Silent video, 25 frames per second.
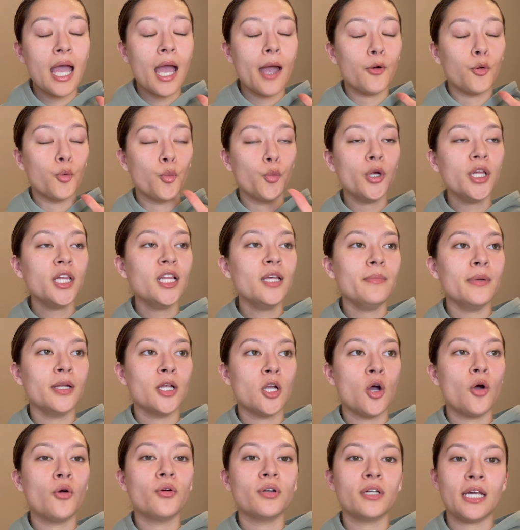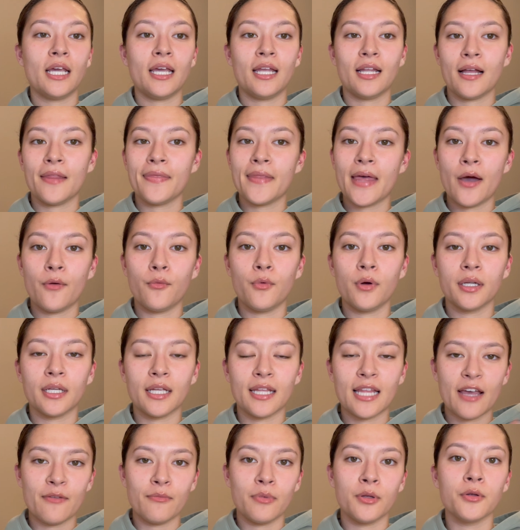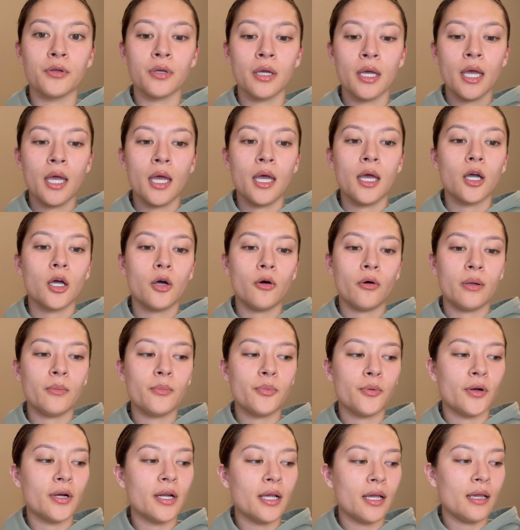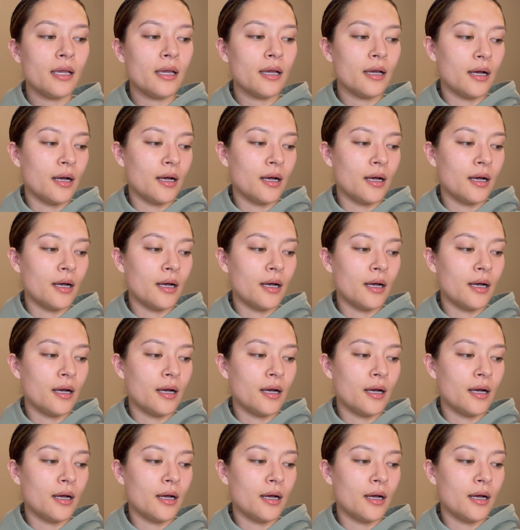really been honing in on that one, and I've been going pretty